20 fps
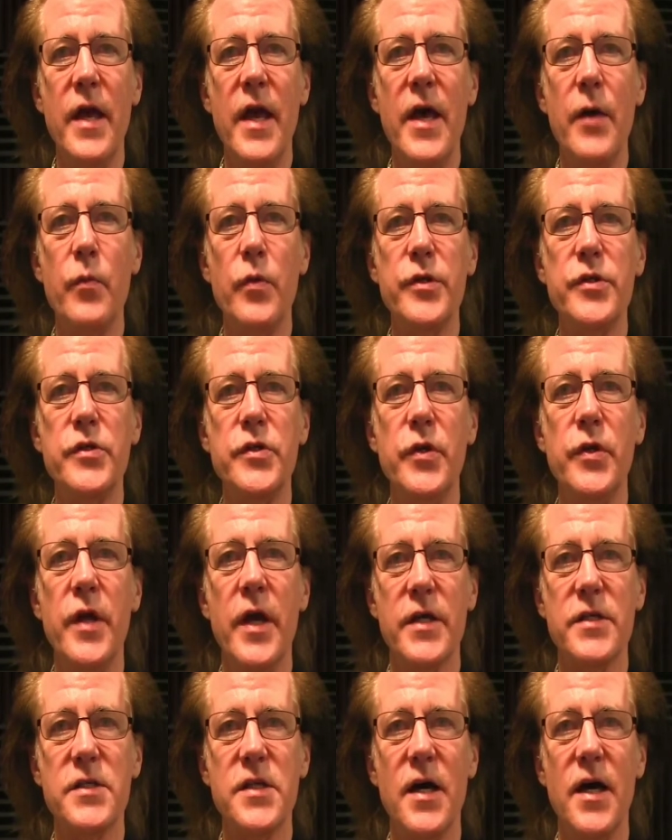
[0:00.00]
and we'll see you
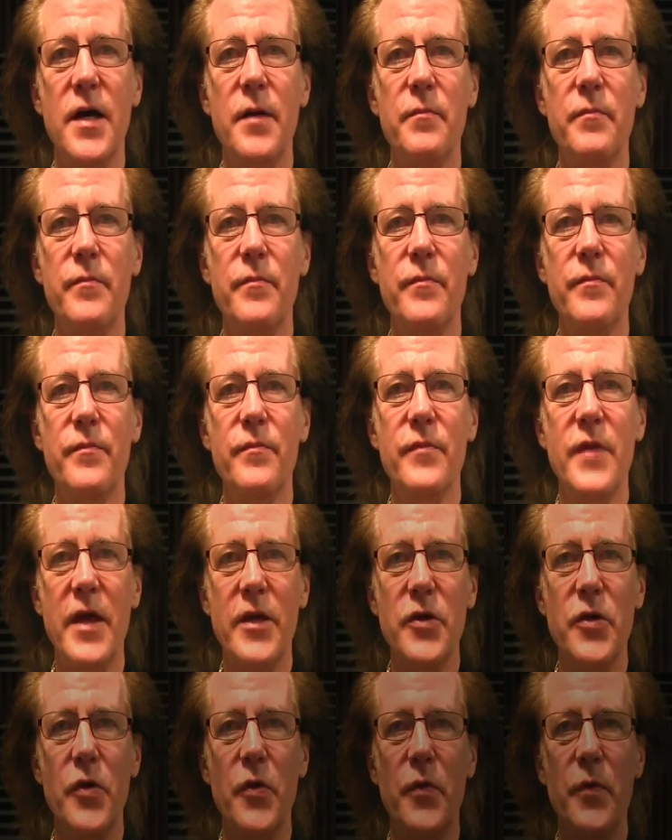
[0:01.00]
next time.
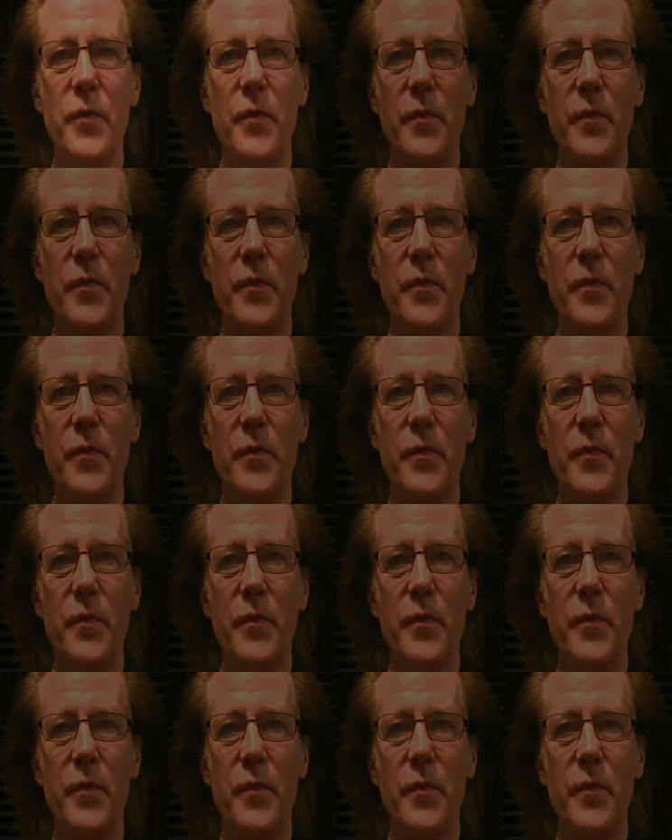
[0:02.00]
Thank you.